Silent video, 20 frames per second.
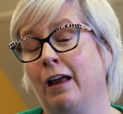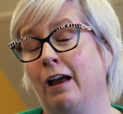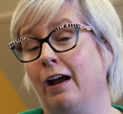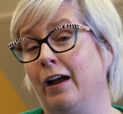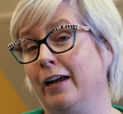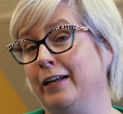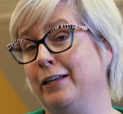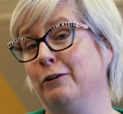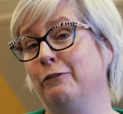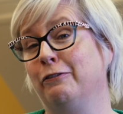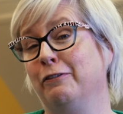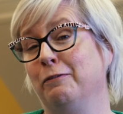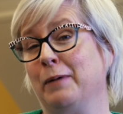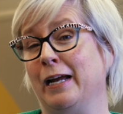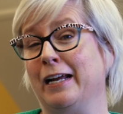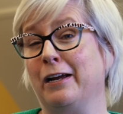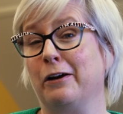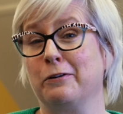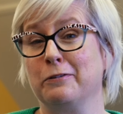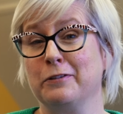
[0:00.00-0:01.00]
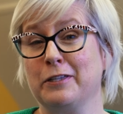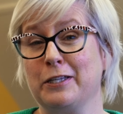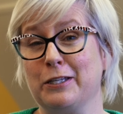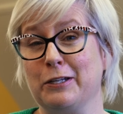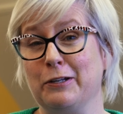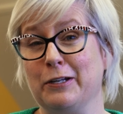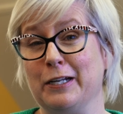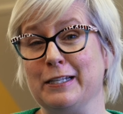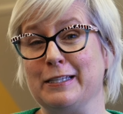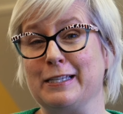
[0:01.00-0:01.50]
I know from my own
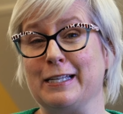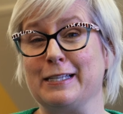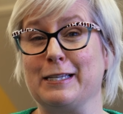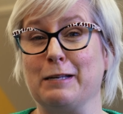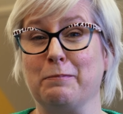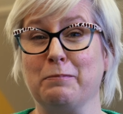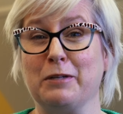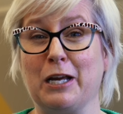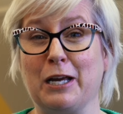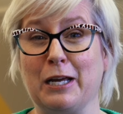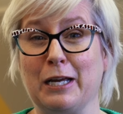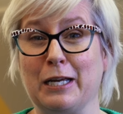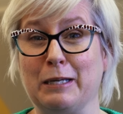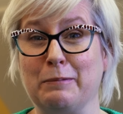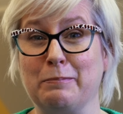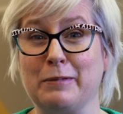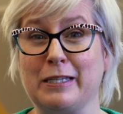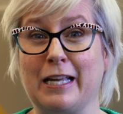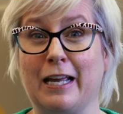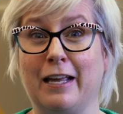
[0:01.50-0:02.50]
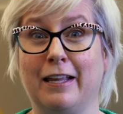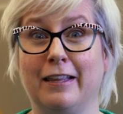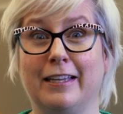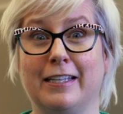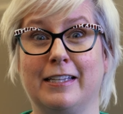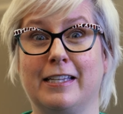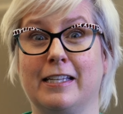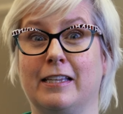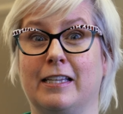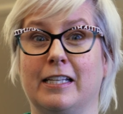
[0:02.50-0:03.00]
students that sometimes
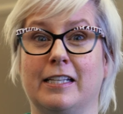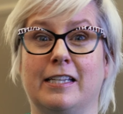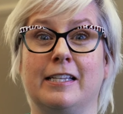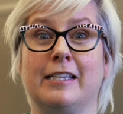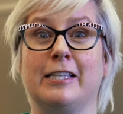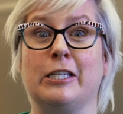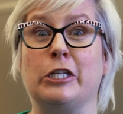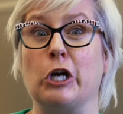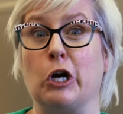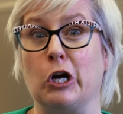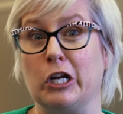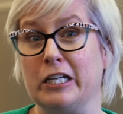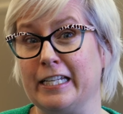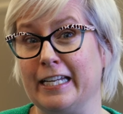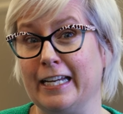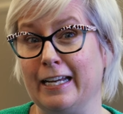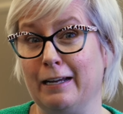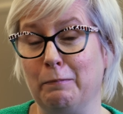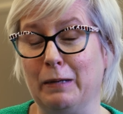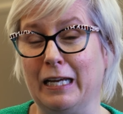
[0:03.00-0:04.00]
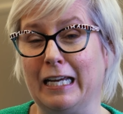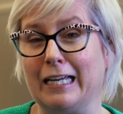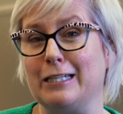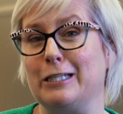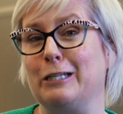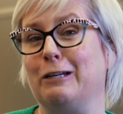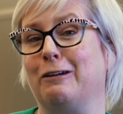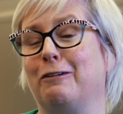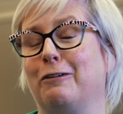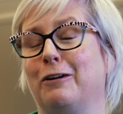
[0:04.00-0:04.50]
this is daunting
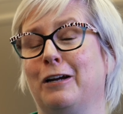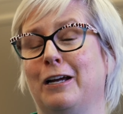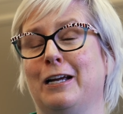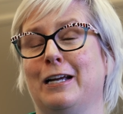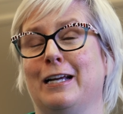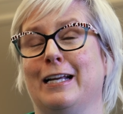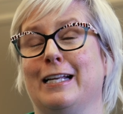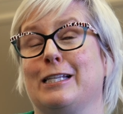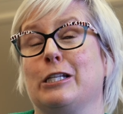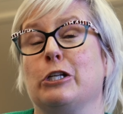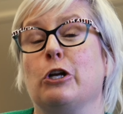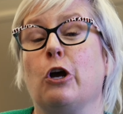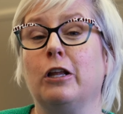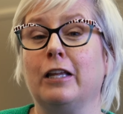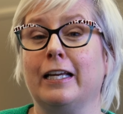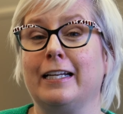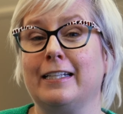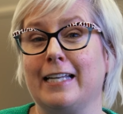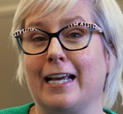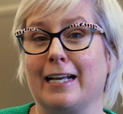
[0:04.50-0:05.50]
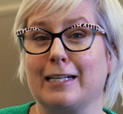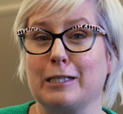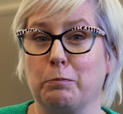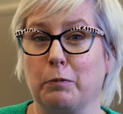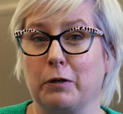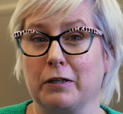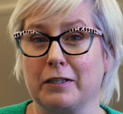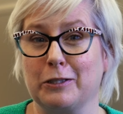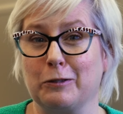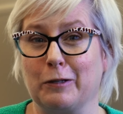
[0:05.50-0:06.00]
because it's not like
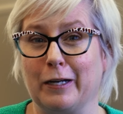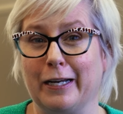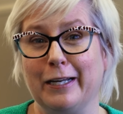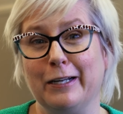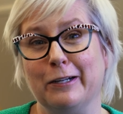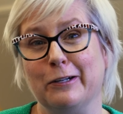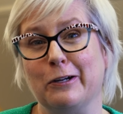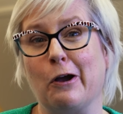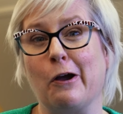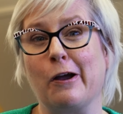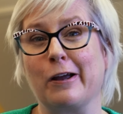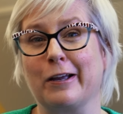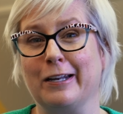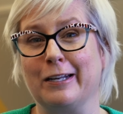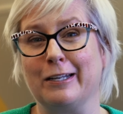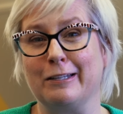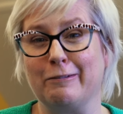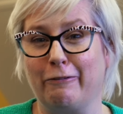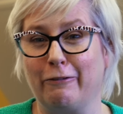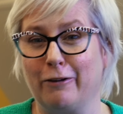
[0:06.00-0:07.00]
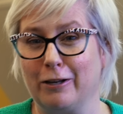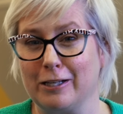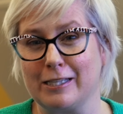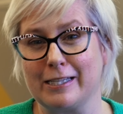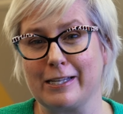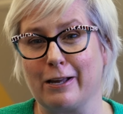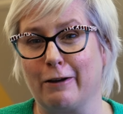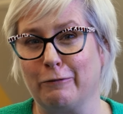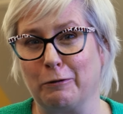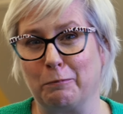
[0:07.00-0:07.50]
textbooks, right? You're not gonna
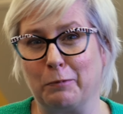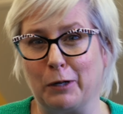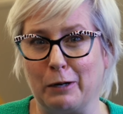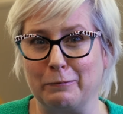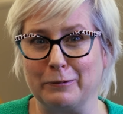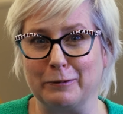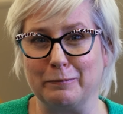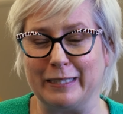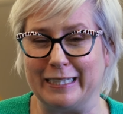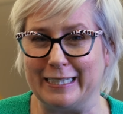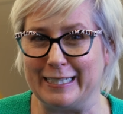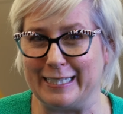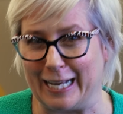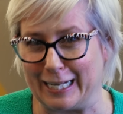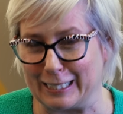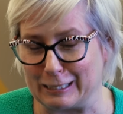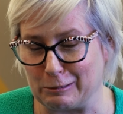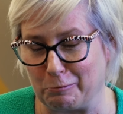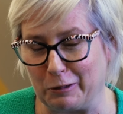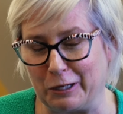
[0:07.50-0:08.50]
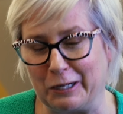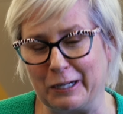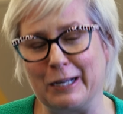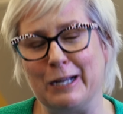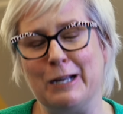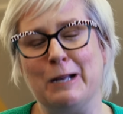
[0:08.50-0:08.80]
solve a problem in a textbook.